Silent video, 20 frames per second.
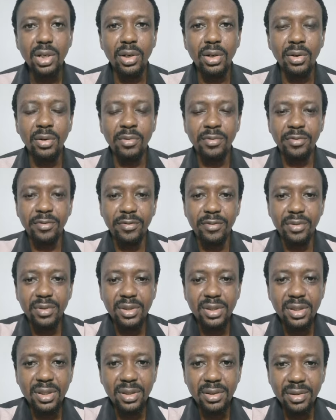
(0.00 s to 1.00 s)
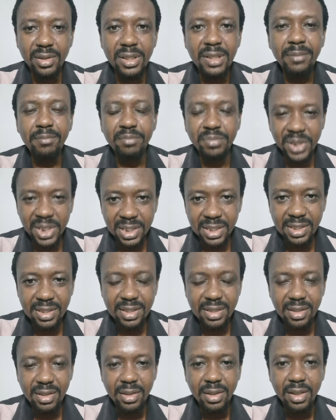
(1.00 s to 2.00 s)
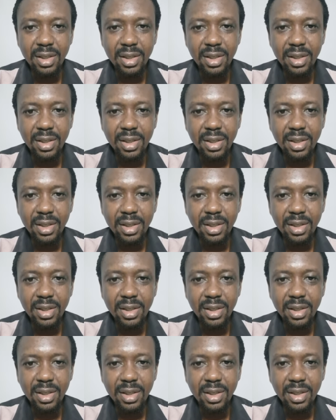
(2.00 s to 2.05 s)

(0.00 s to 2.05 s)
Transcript: of the beast.